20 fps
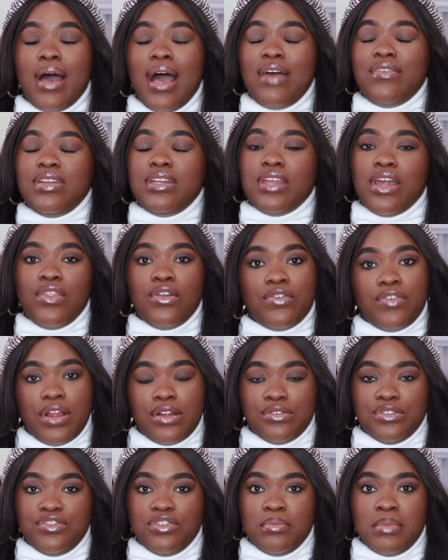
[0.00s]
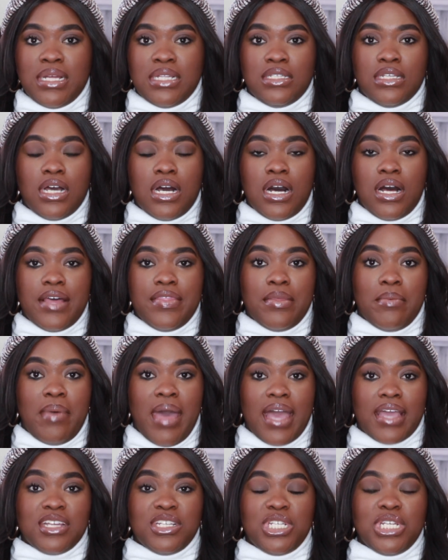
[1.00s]
I have another fragrance from Montale, and the
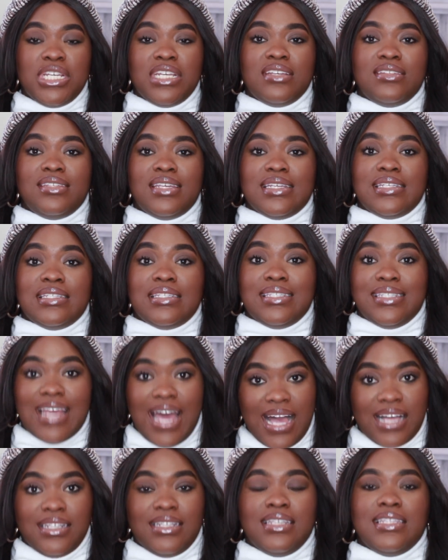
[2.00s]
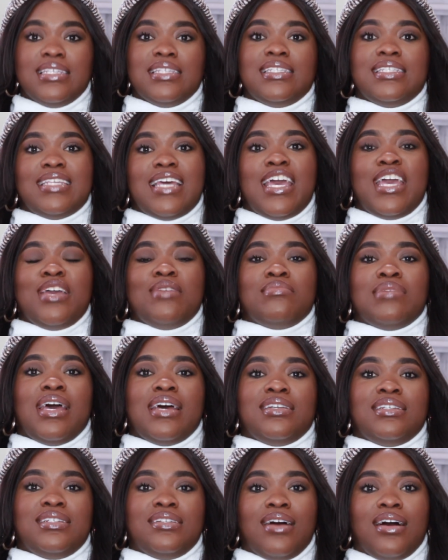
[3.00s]
packaging is exactly the same
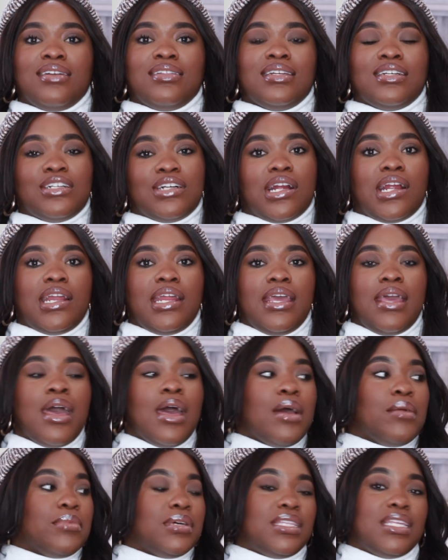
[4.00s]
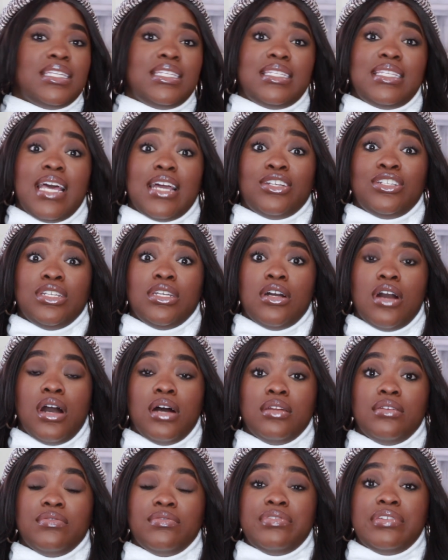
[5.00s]
as Chocolate Greedy, but this is actually
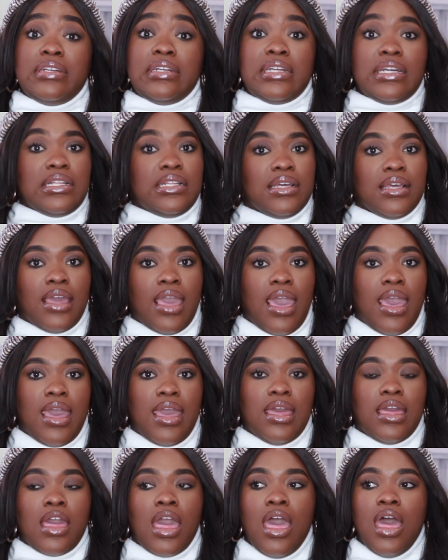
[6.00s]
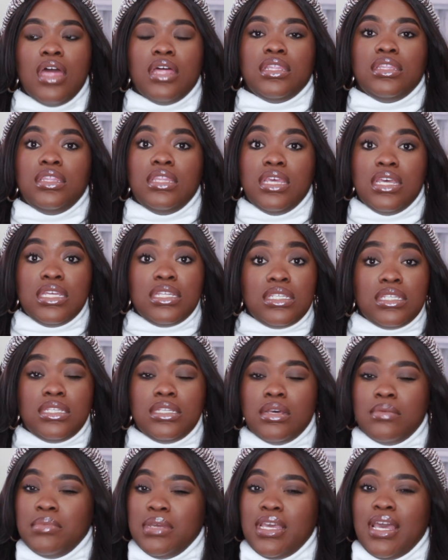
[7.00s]
called Vanilla Cake. This
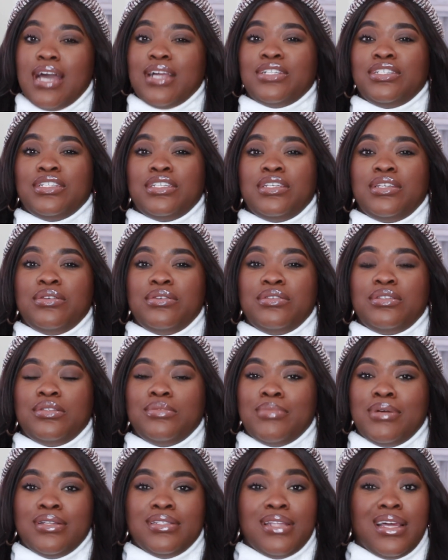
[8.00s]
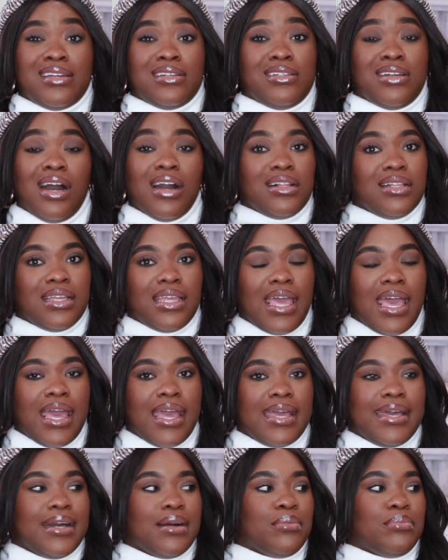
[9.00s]
to me actually smells like chocolate
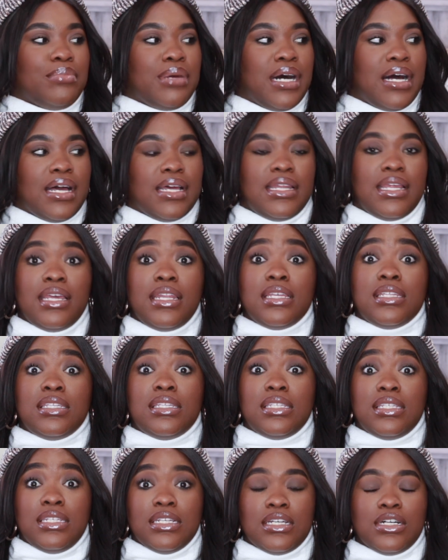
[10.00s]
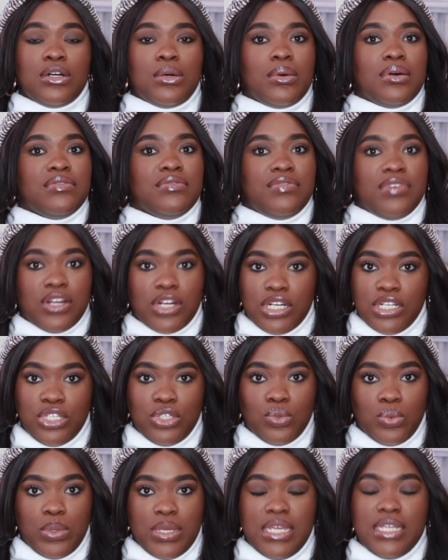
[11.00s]
cake, but it is still very
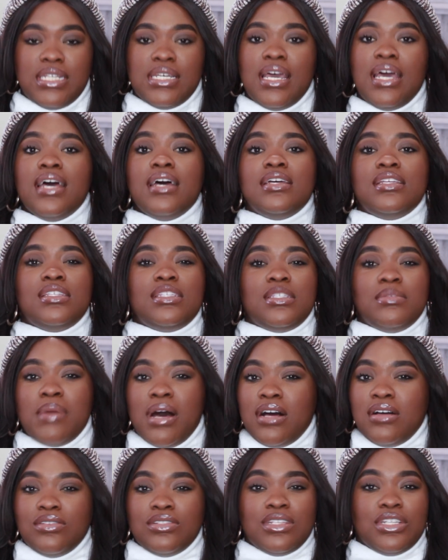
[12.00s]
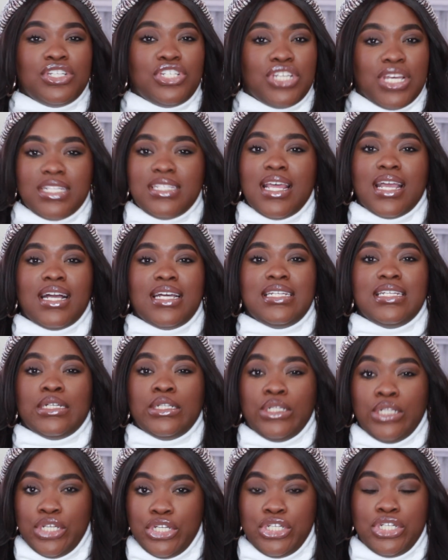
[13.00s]
sweet. Smells just like a
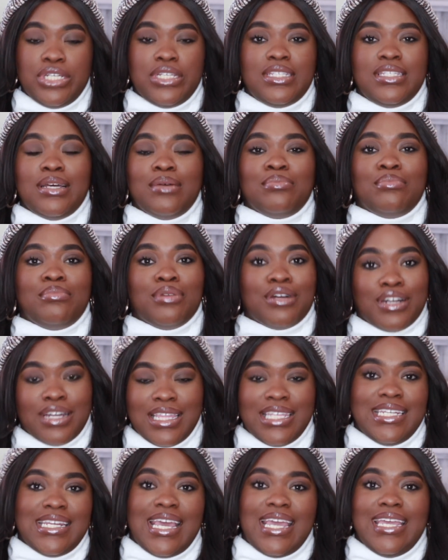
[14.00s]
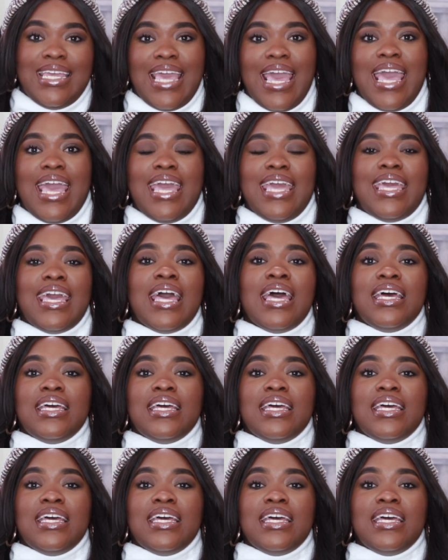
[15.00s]
delicious birthday cake.